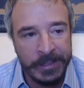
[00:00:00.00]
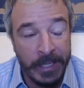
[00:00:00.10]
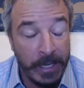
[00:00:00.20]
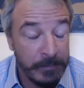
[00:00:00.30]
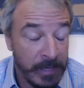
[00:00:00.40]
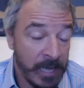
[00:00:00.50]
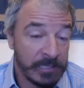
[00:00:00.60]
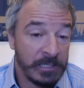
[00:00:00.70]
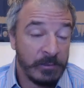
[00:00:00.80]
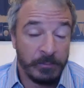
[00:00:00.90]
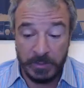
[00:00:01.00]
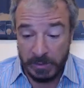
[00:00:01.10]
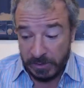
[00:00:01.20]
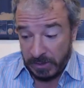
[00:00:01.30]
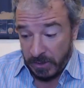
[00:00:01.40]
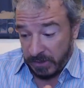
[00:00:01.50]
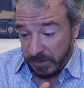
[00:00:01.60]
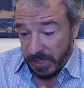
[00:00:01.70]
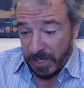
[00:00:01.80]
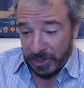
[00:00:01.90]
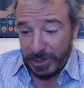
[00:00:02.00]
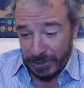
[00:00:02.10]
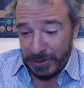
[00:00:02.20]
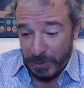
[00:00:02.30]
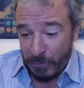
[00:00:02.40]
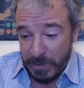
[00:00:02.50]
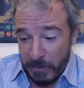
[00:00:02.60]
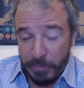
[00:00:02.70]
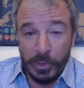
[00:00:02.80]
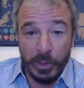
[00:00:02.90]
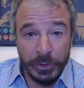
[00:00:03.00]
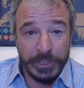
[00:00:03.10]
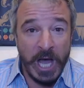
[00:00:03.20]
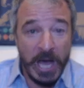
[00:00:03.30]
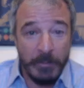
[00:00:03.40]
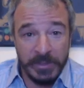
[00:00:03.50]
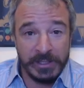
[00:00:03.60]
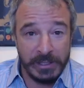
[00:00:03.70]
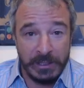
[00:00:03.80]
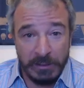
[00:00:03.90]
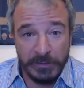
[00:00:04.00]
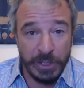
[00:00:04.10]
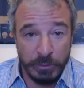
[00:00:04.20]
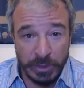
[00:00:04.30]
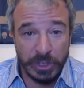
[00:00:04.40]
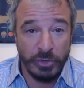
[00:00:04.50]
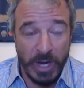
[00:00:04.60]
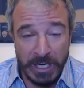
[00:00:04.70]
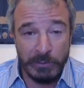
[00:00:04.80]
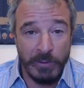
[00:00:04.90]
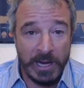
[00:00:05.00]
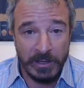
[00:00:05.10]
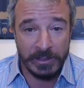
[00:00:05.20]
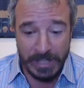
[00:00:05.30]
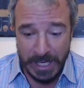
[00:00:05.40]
And they actually, there's a section in there where they pulled up this individual's trading records,